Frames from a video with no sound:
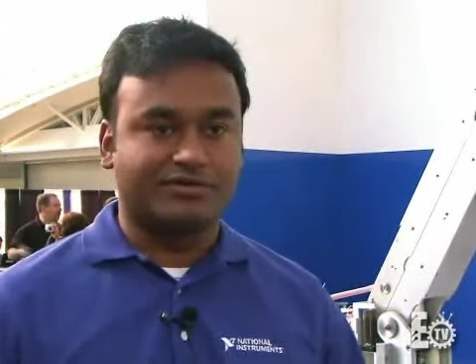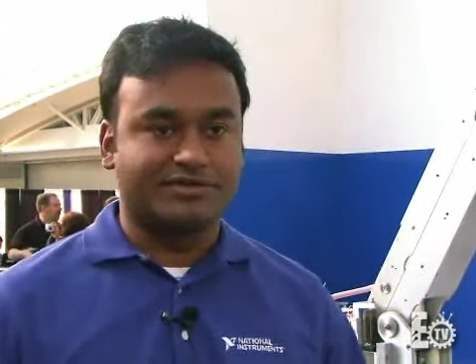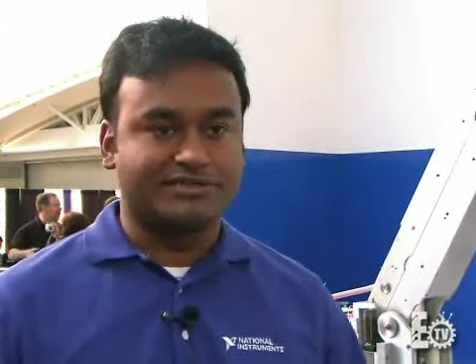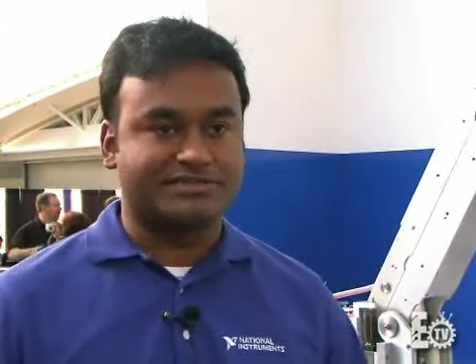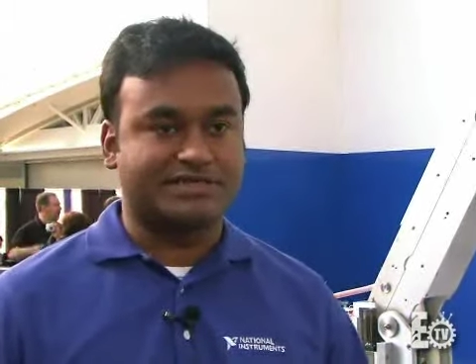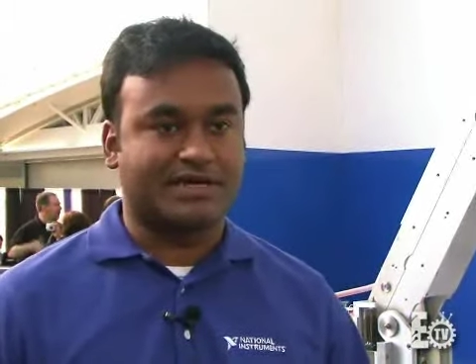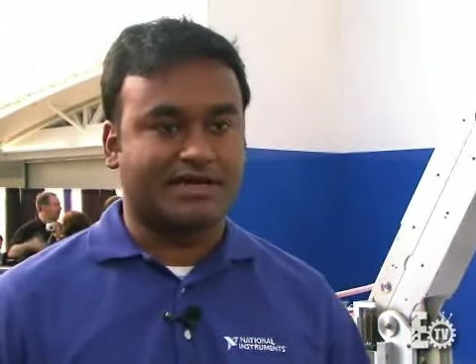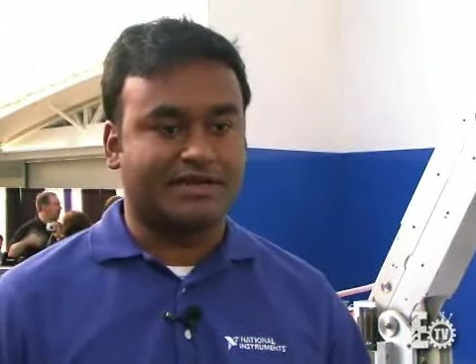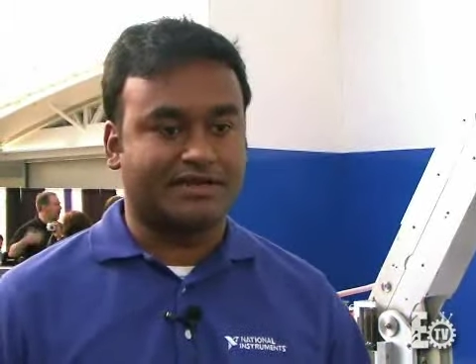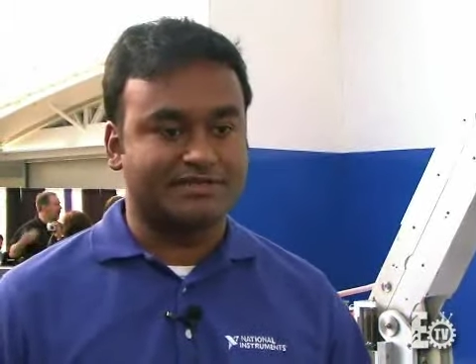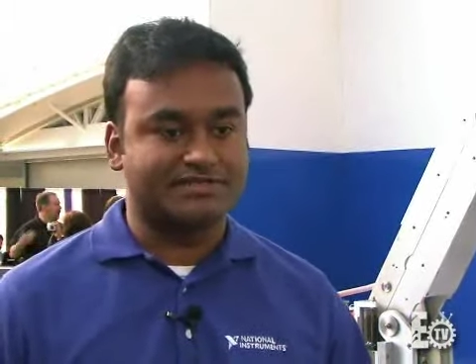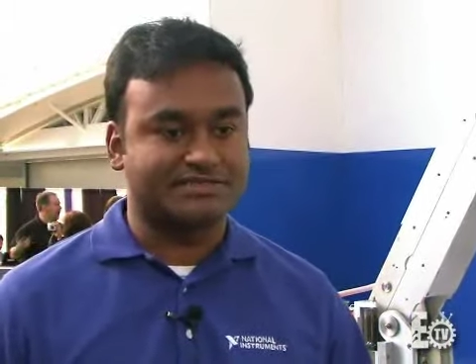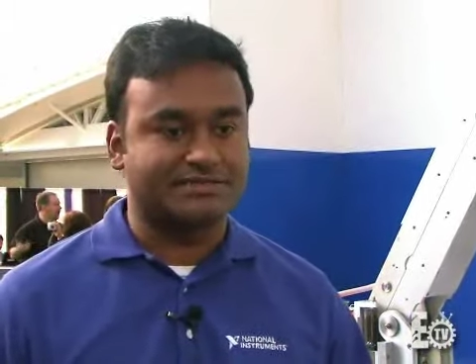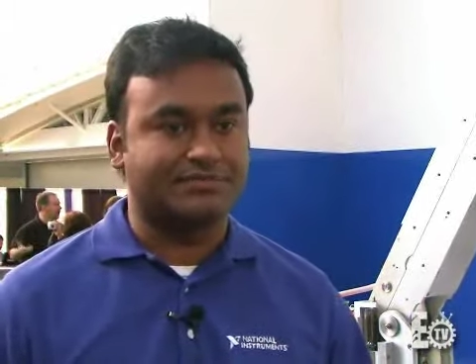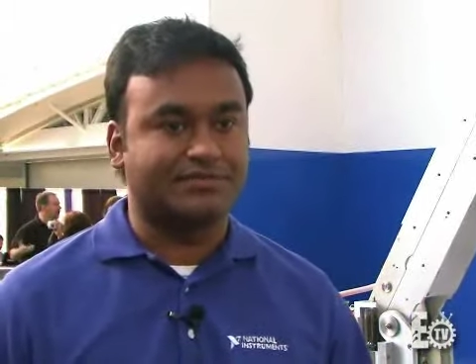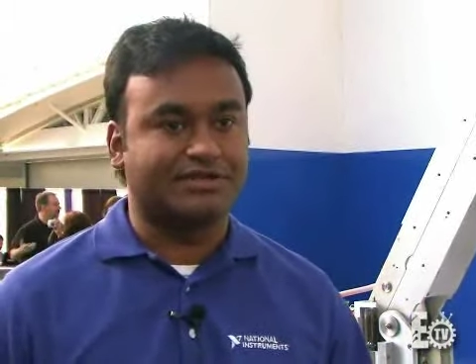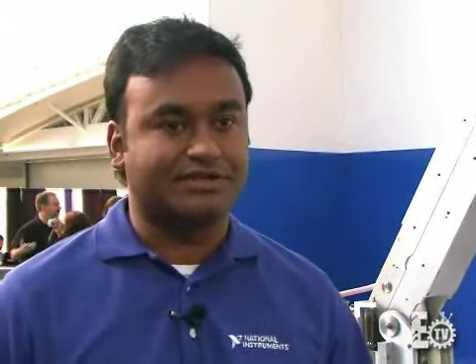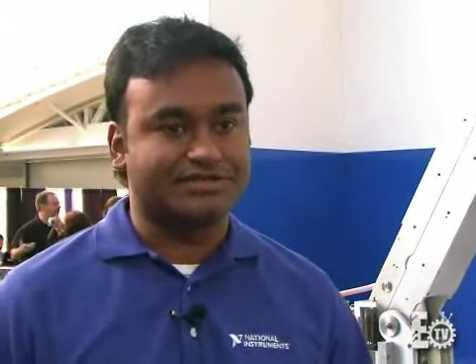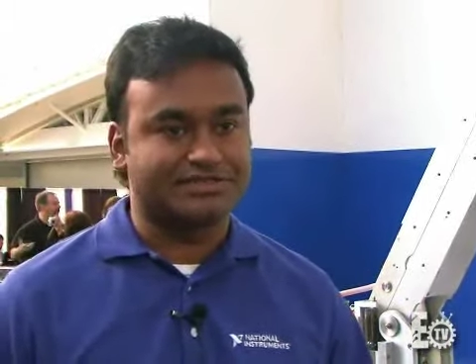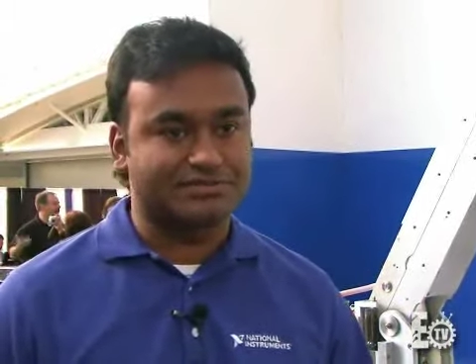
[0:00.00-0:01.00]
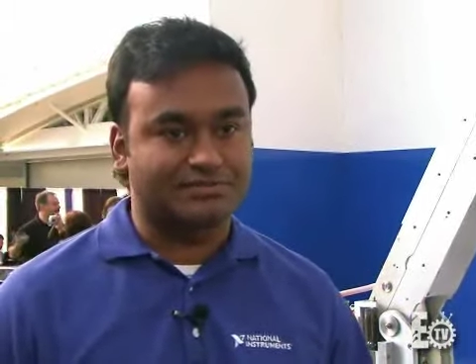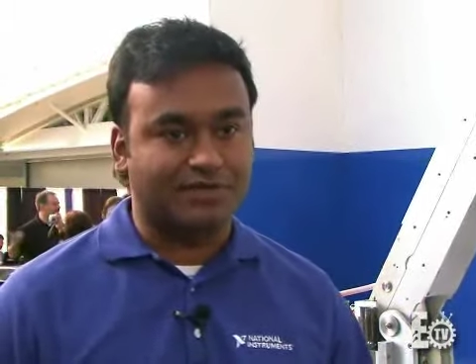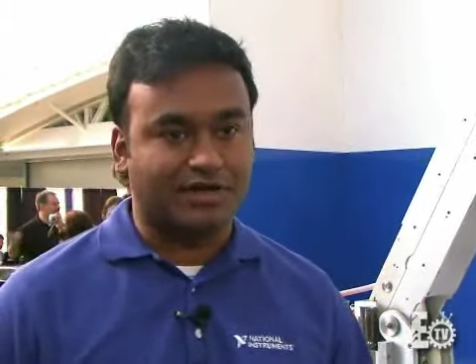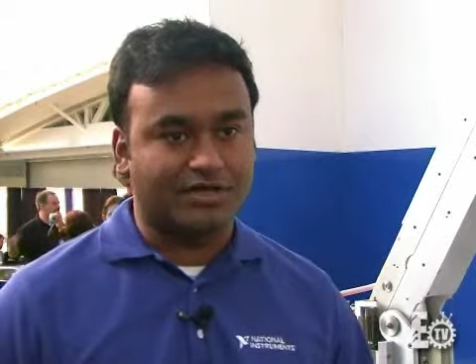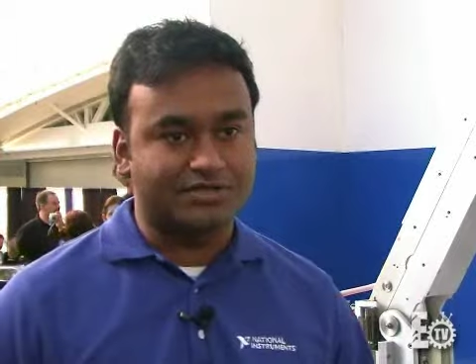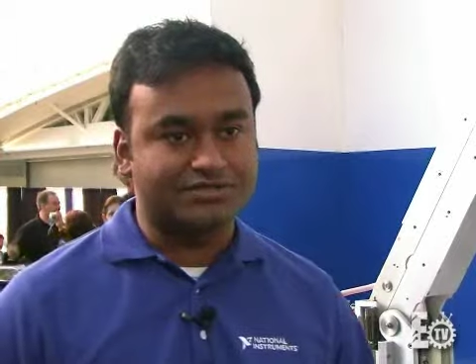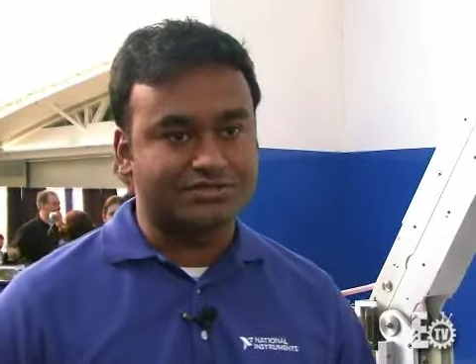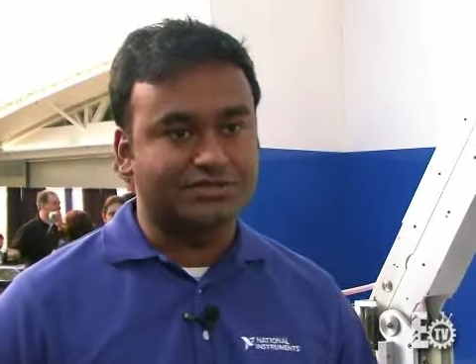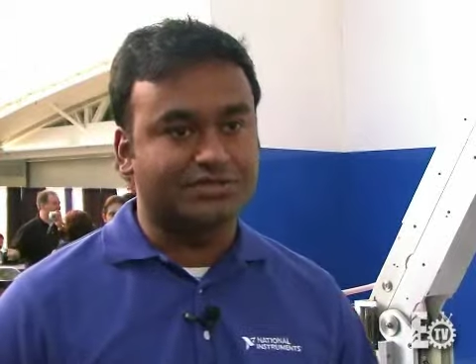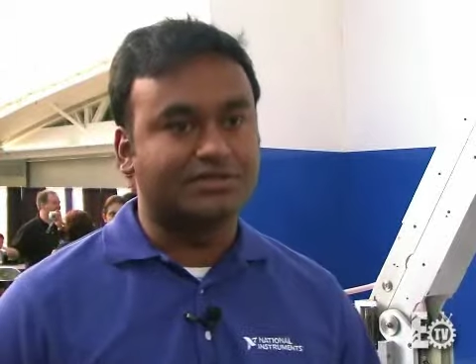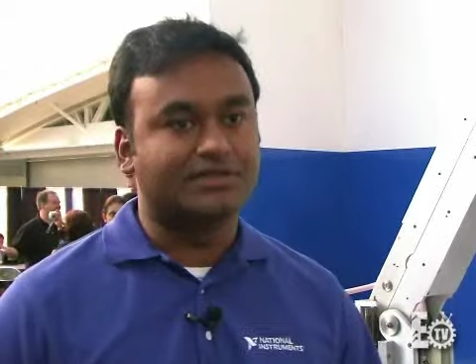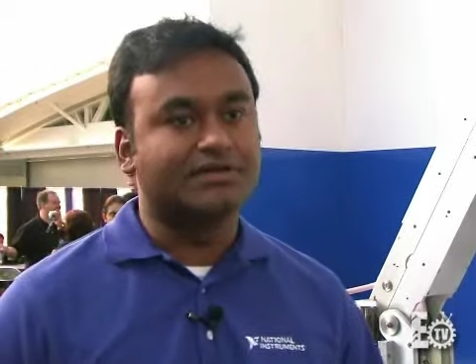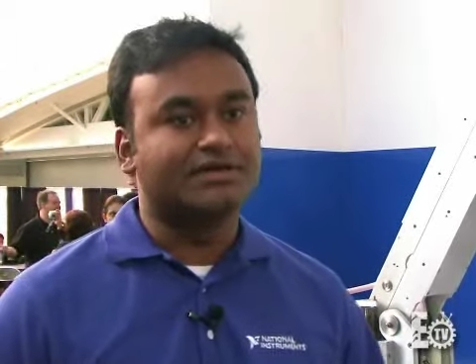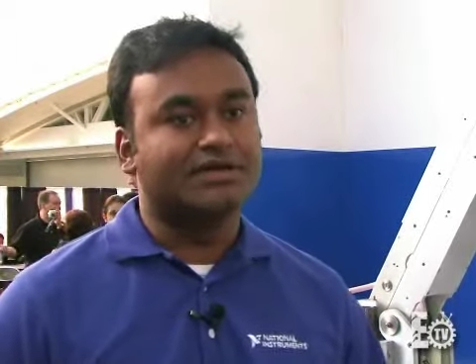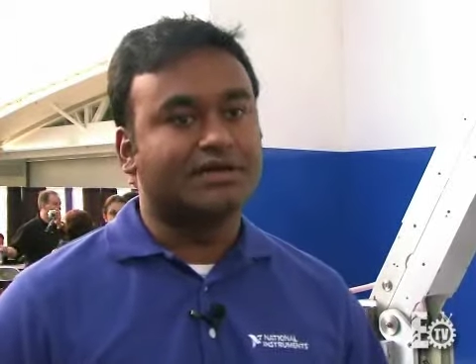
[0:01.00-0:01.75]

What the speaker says: design and simulation module,